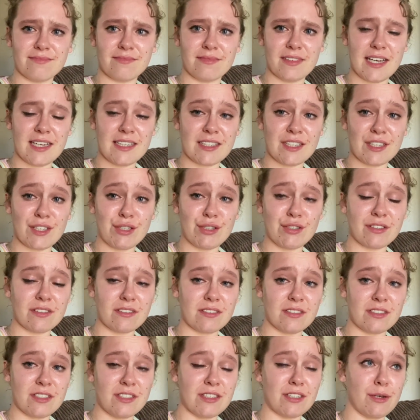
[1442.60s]
This is
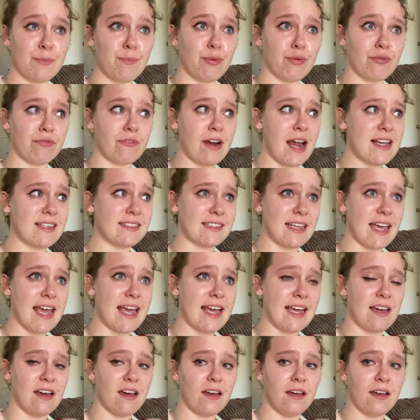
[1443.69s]
depressing.
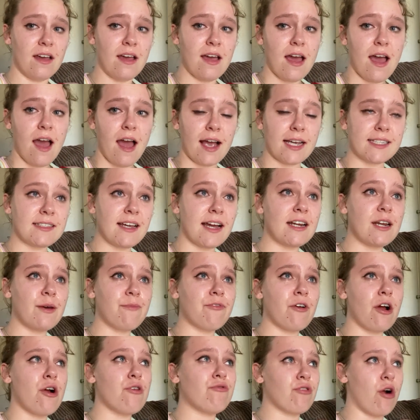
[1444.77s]
I signed up
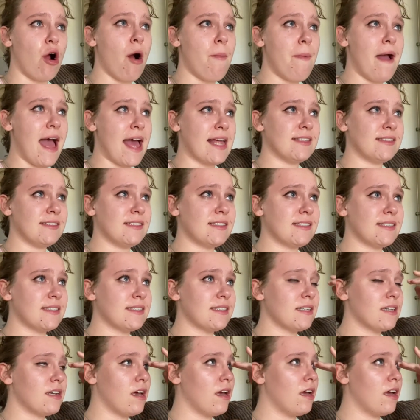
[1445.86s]
for a romance.